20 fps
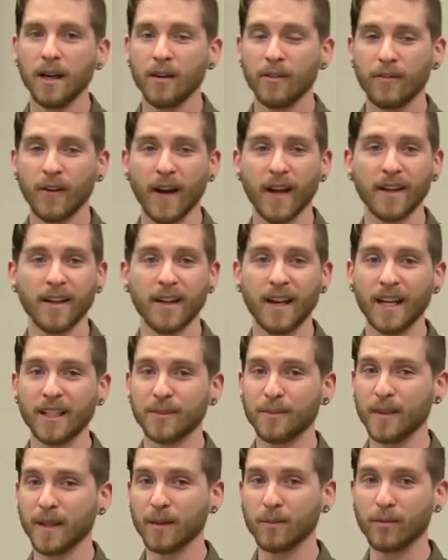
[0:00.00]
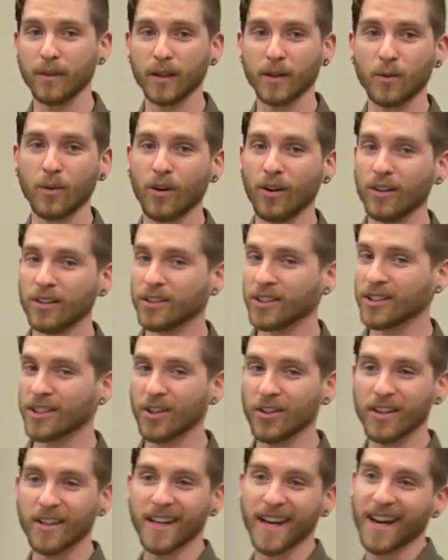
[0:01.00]
Find a nice big brick wall and just
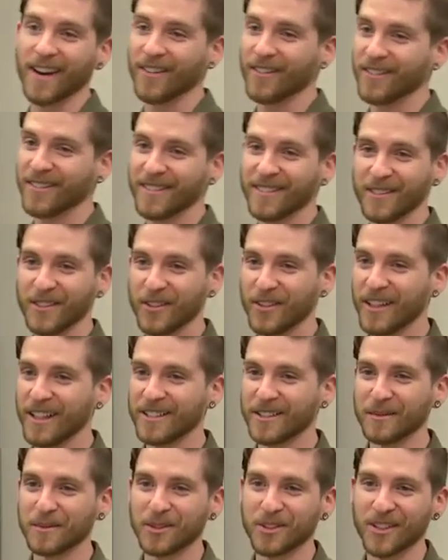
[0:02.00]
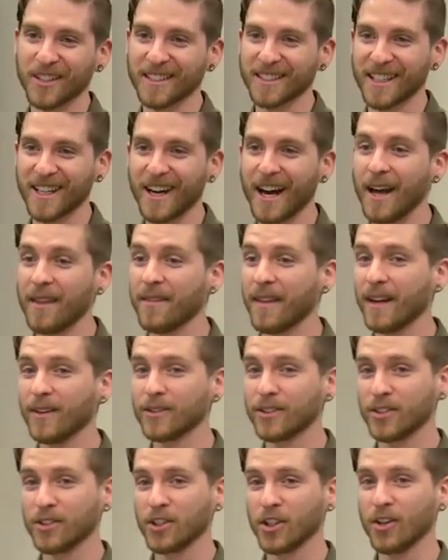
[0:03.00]
go to town. Get some stress out. I, that
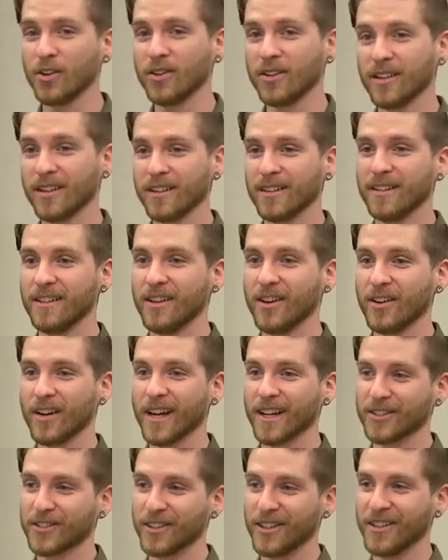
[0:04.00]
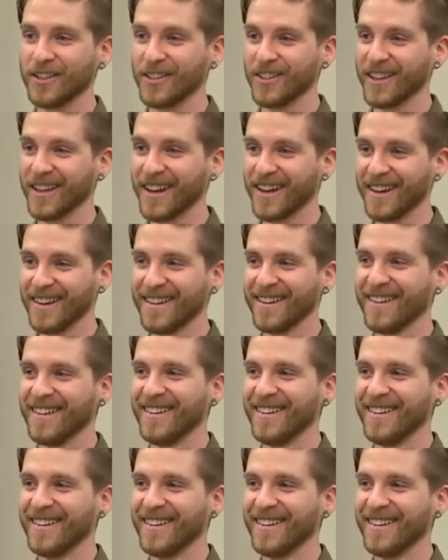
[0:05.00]
was a joke. Don't actually do that.